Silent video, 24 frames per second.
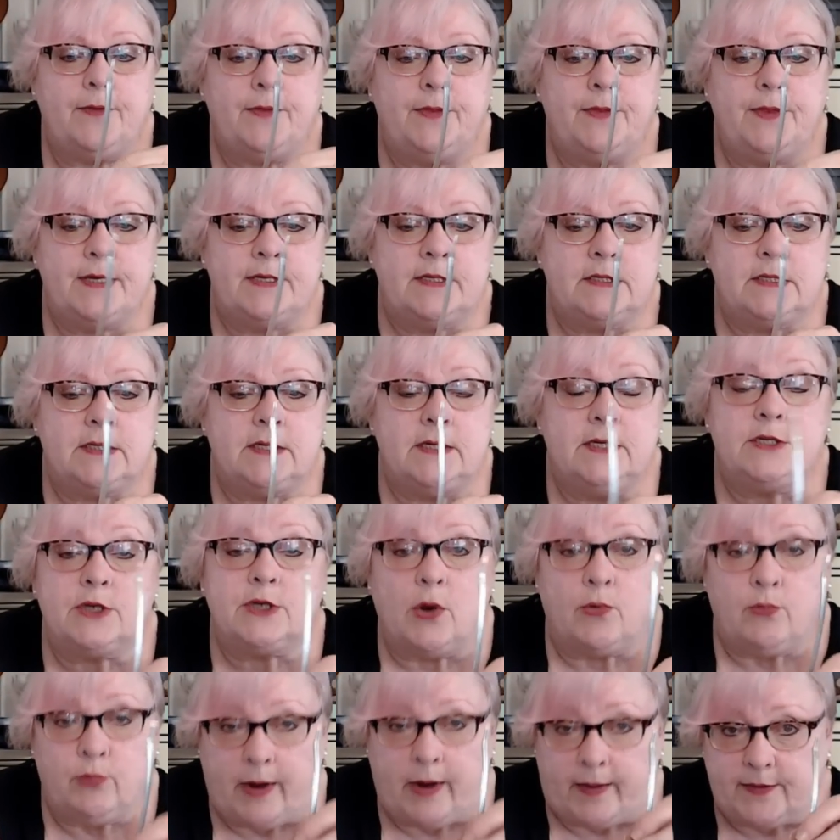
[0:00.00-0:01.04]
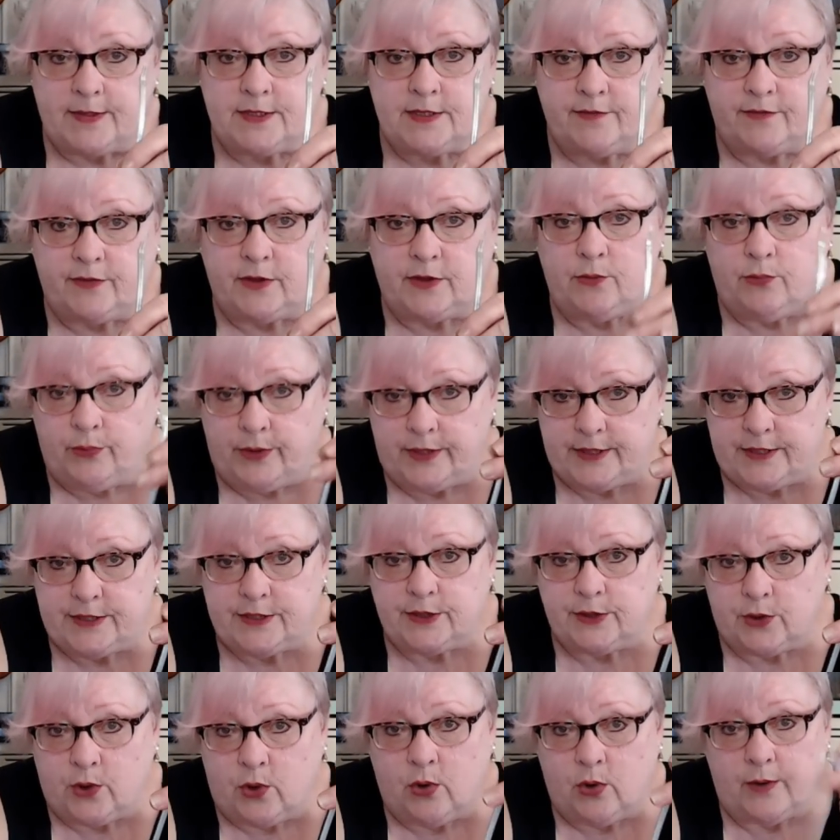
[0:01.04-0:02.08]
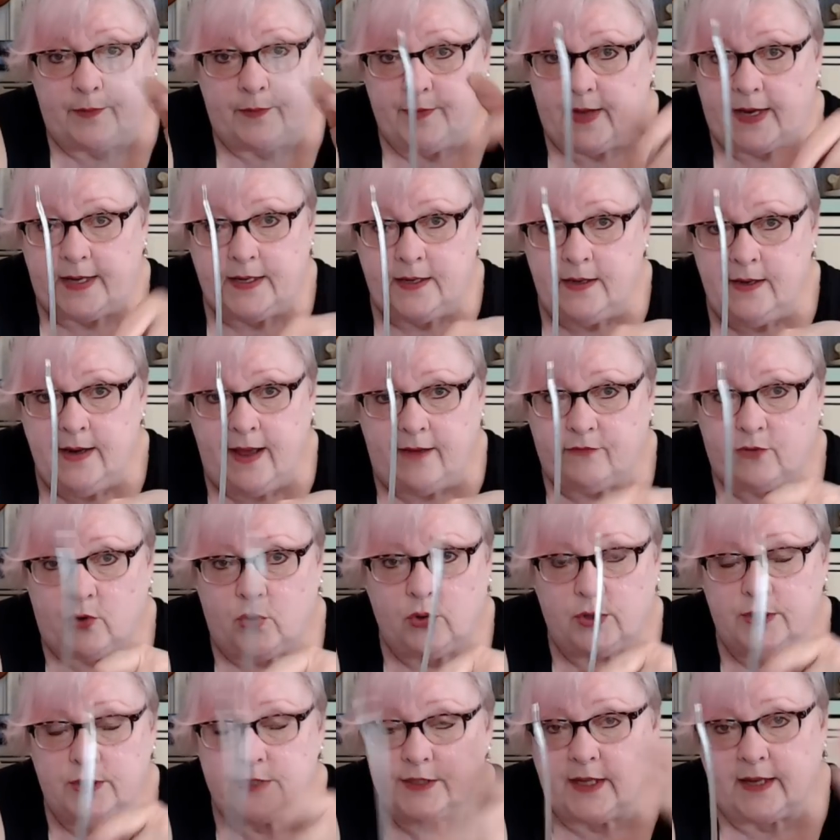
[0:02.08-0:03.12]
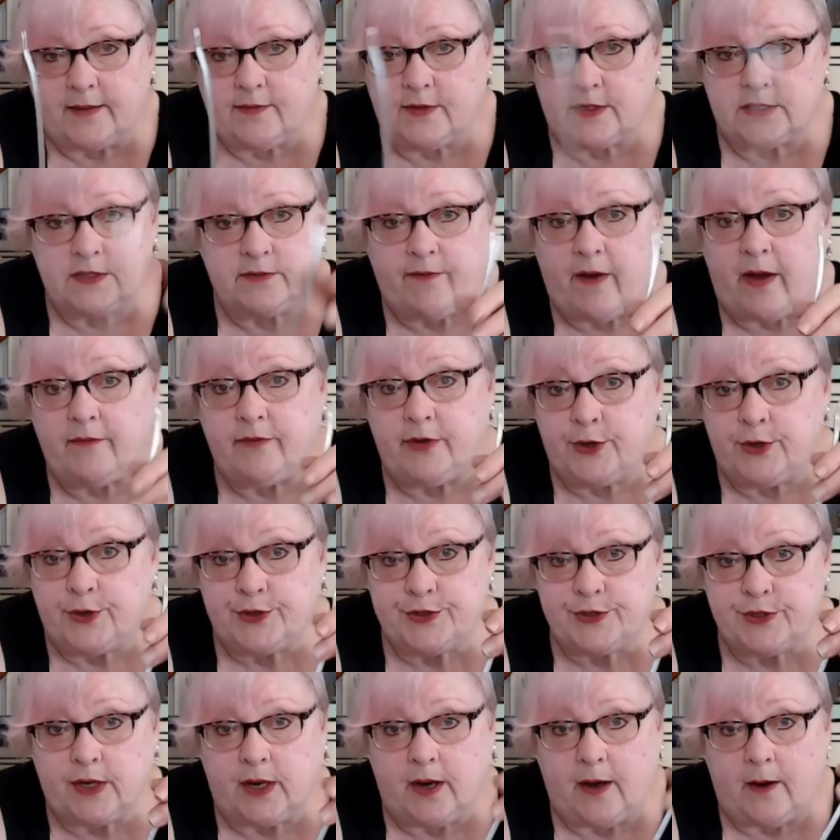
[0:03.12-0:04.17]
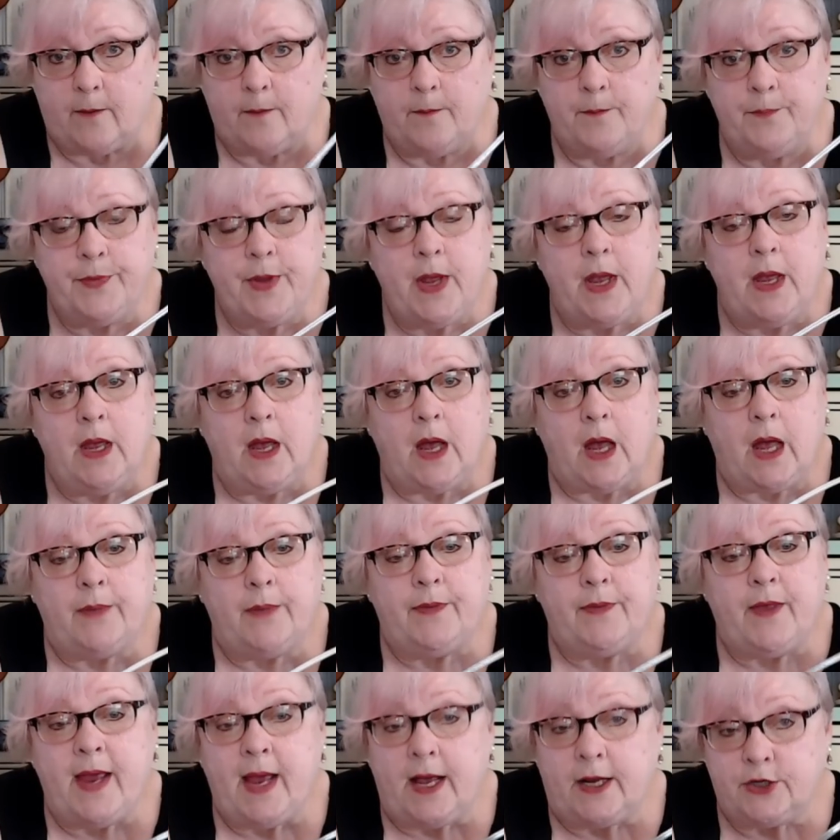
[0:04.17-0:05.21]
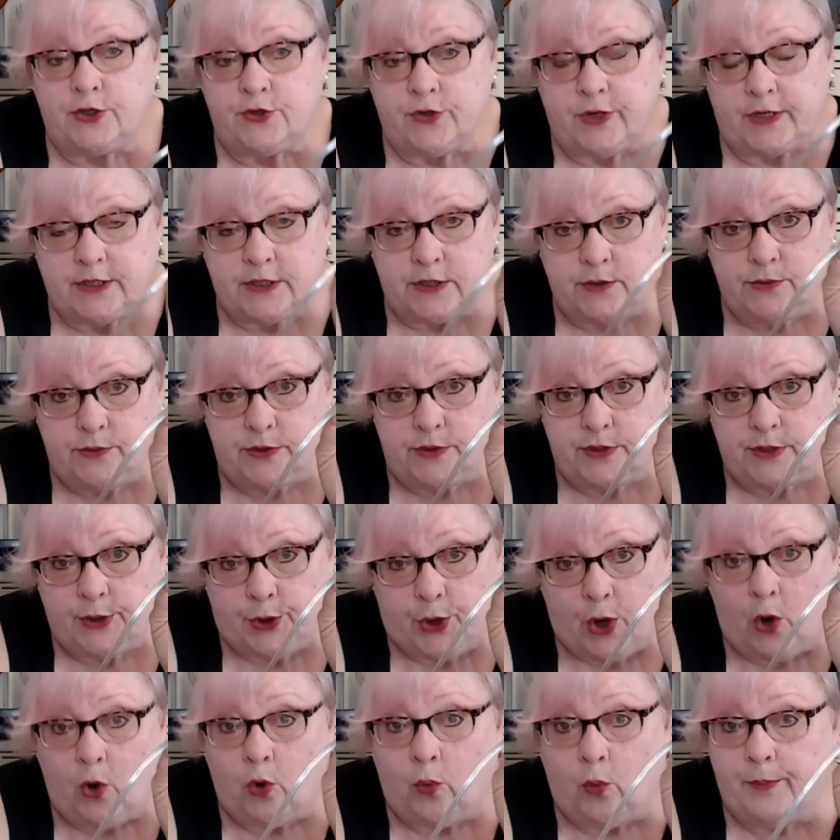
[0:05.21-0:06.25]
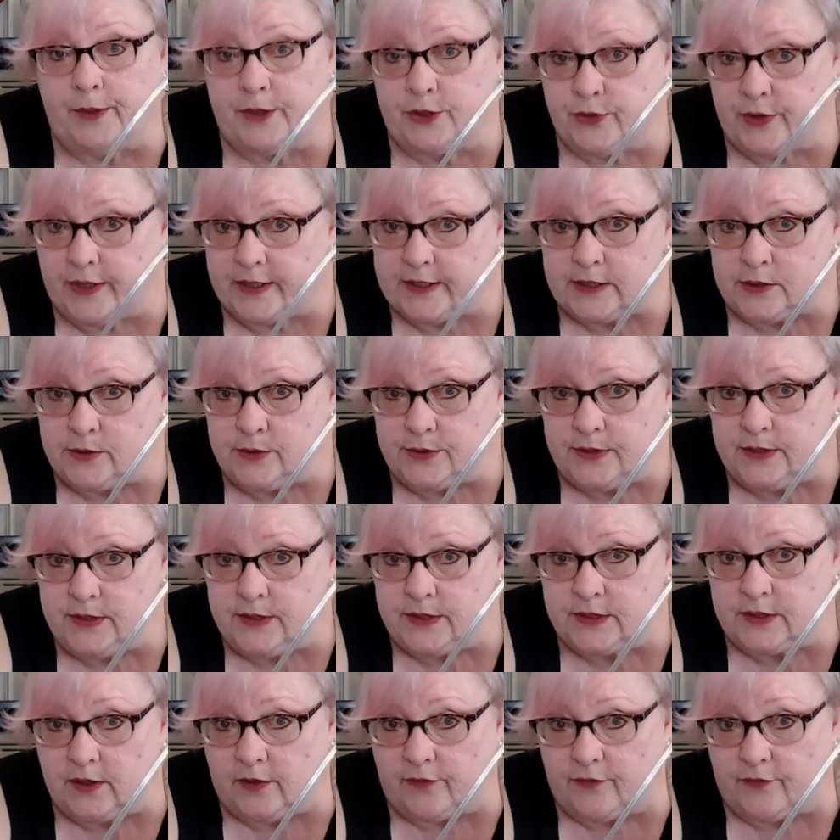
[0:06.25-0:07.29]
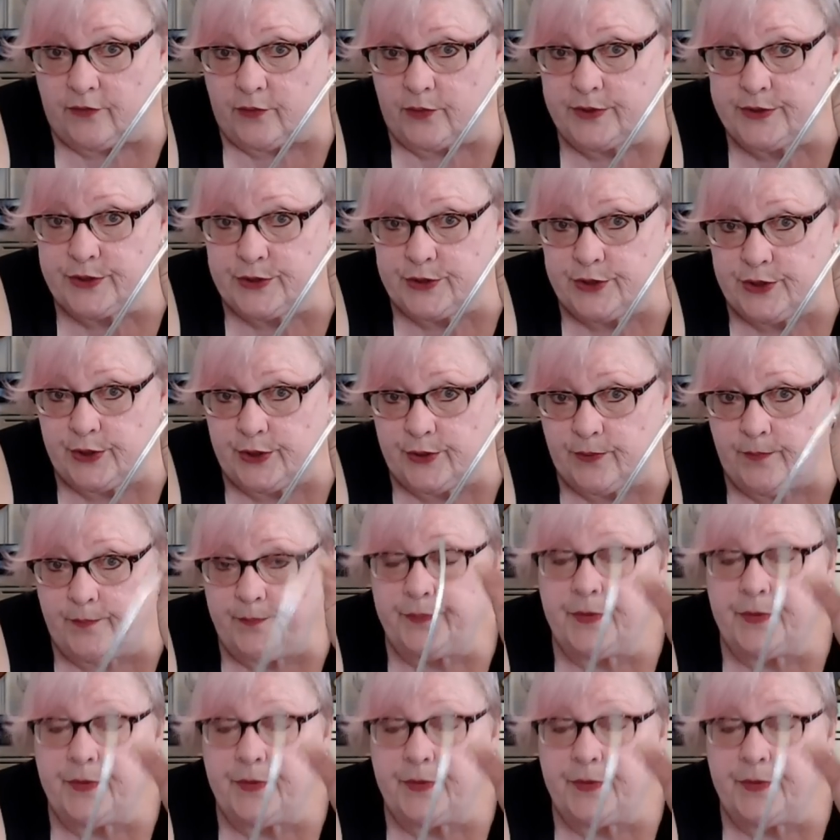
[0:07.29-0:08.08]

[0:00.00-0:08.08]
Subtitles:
This is a relatively recent cord. They didn't have cords like this 5 years ago. They had translucent gold, but translucent silver is new.